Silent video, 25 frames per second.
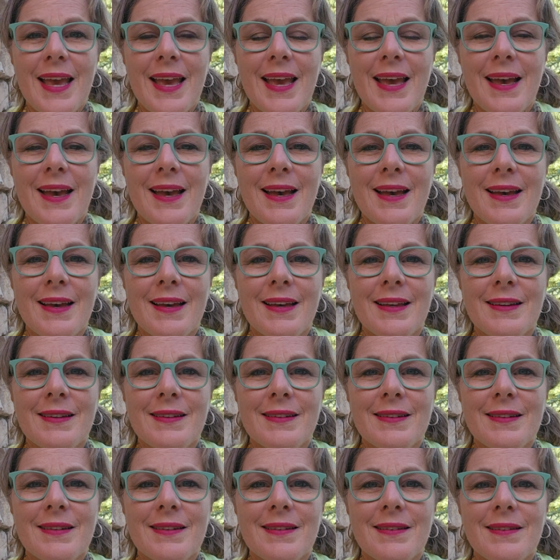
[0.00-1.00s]
And
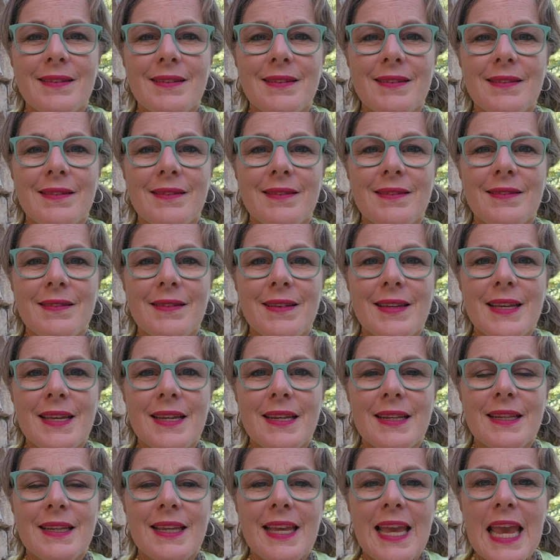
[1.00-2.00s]

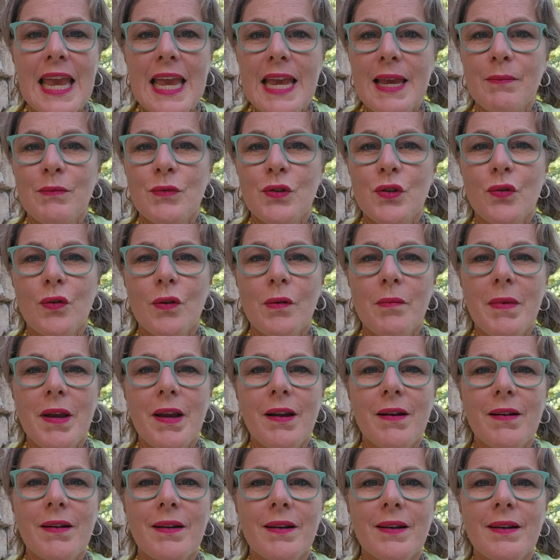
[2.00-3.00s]
it came to
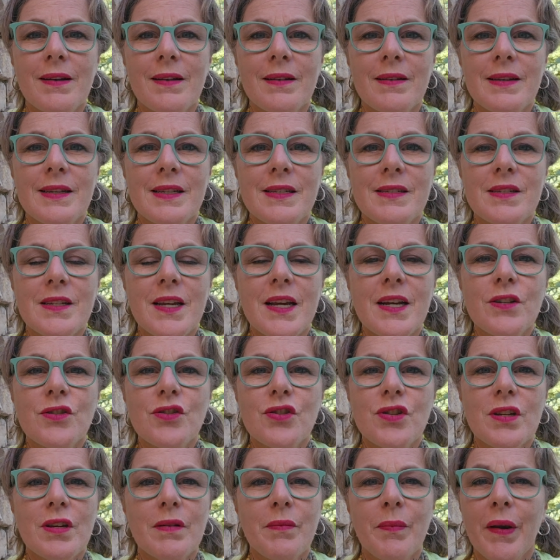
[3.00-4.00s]
America, it
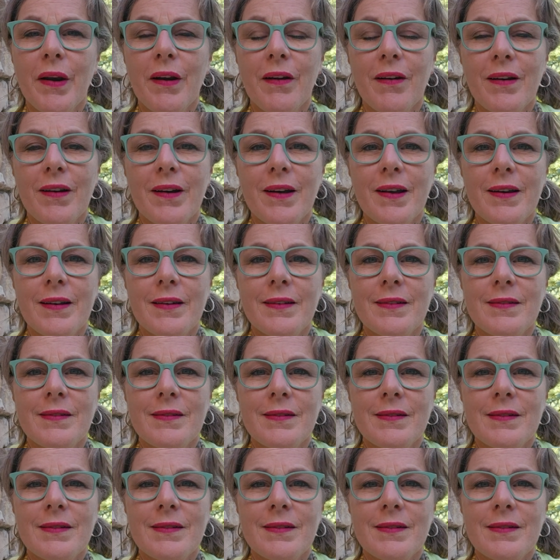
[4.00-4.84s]
touched America.